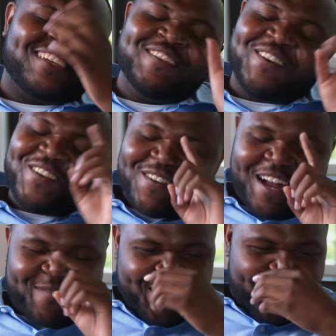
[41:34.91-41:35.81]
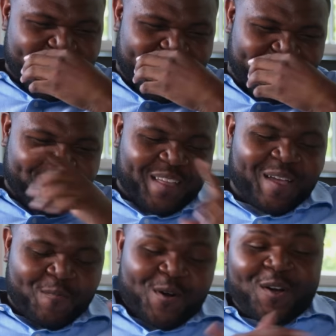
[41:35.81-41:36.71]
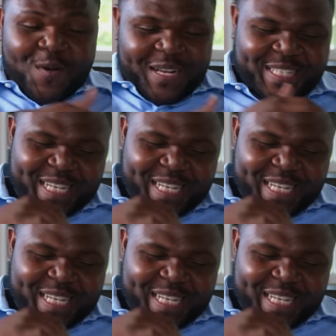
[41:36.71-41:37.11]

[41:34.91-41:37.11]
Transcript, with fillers: you know you crack me up though. What? And we're gonna go back to